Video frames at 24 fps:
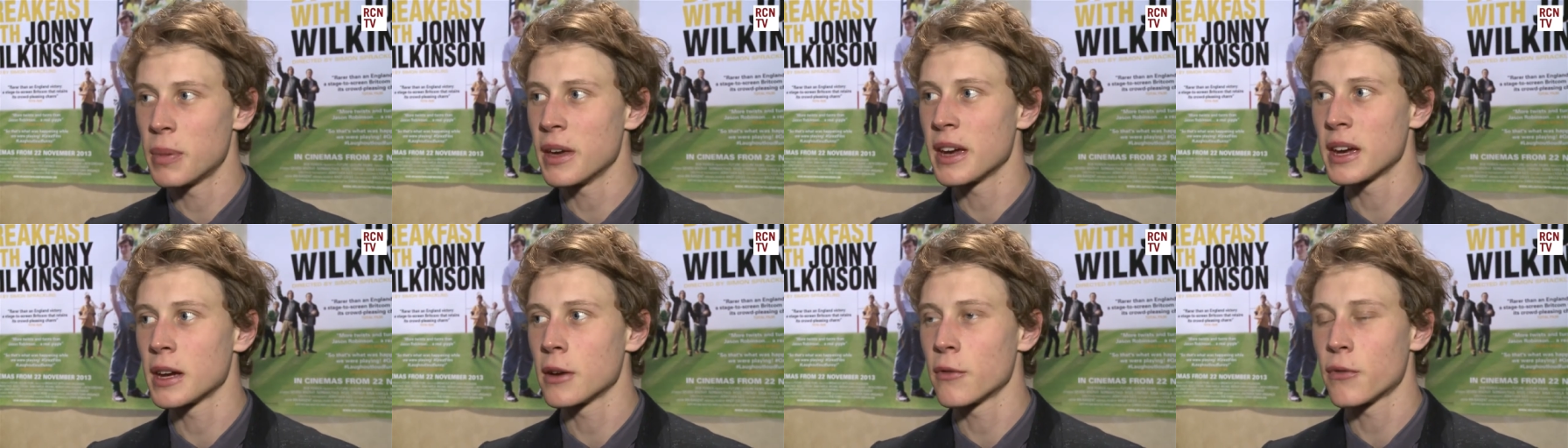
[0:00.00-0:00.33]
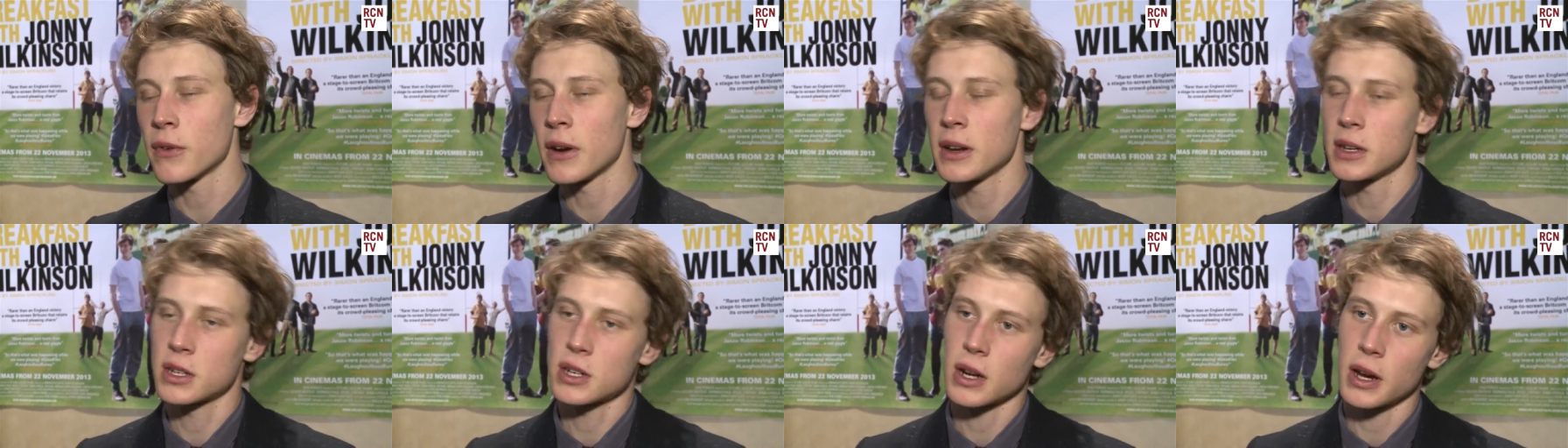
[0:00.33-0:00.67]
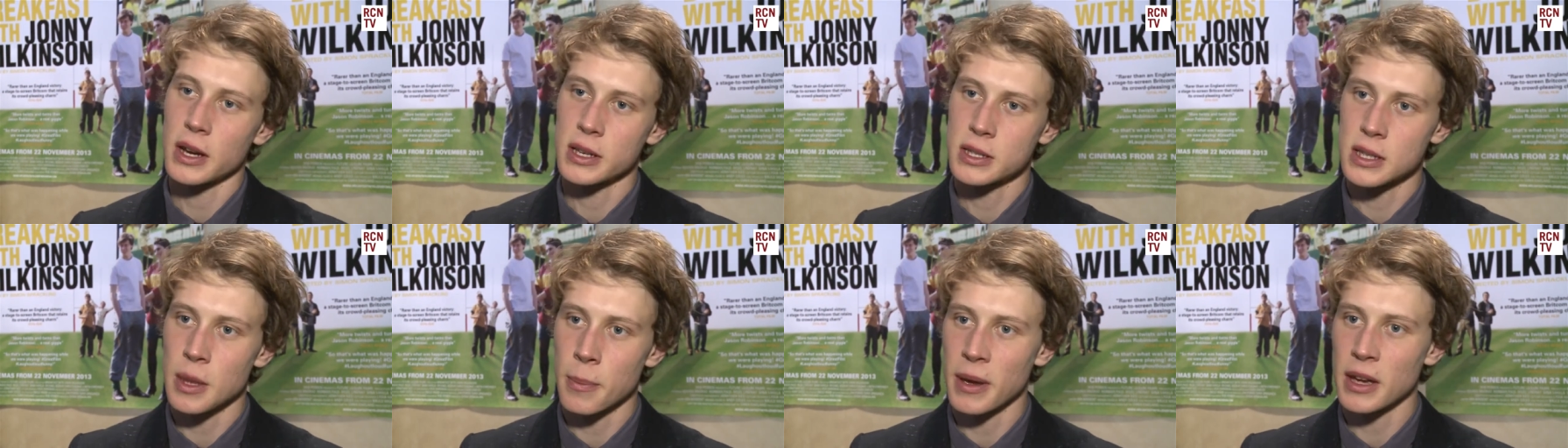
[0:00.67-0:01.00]
being a
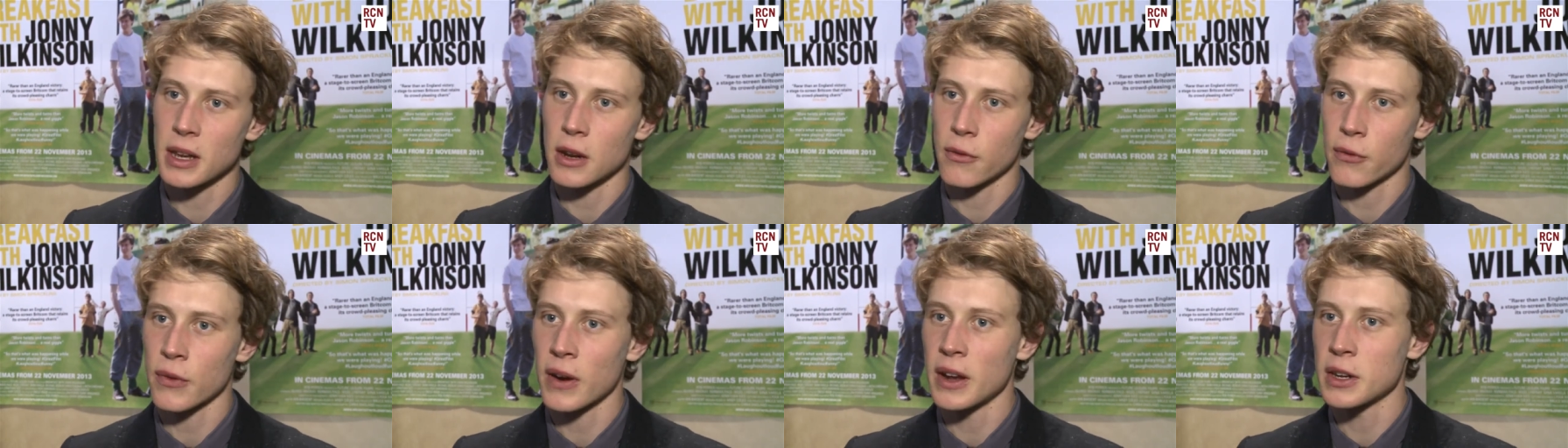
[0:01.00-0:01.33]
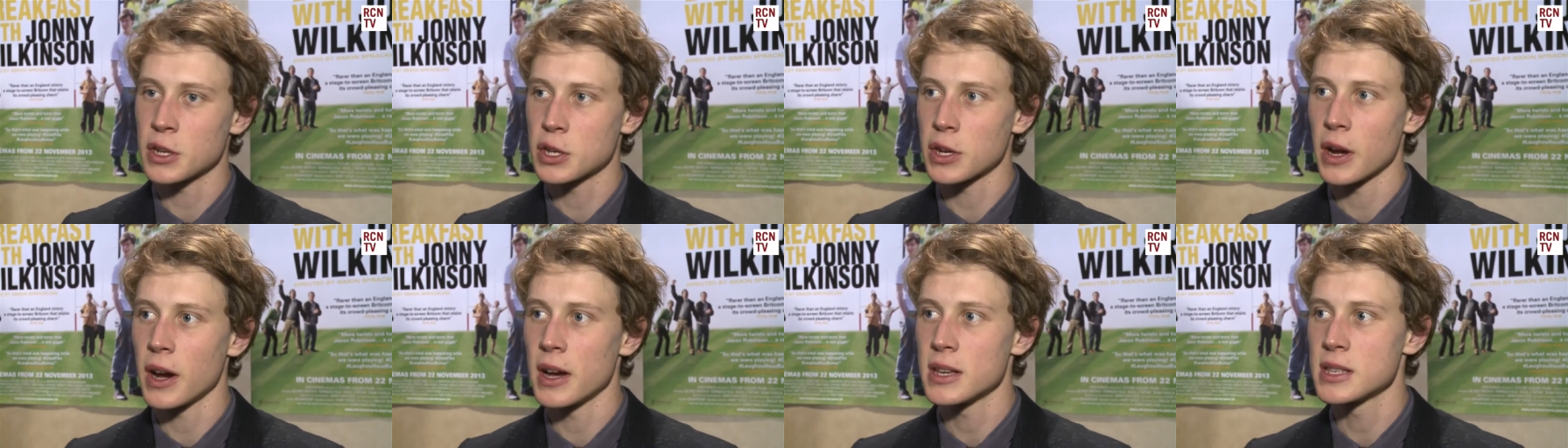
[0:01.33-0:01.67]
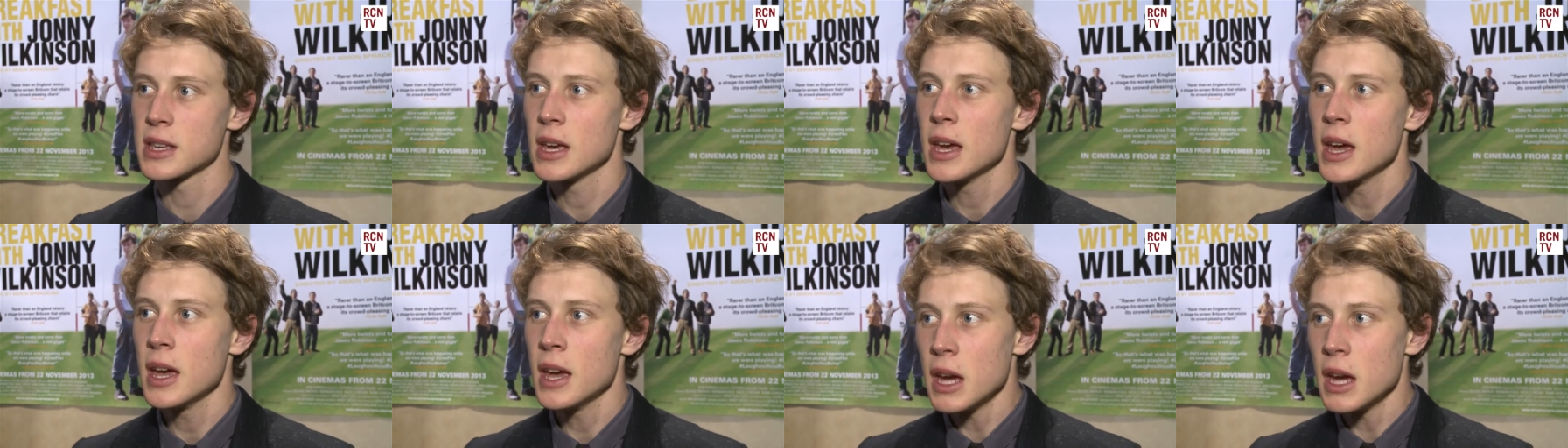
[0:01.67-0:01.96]
franchise to being a franchise.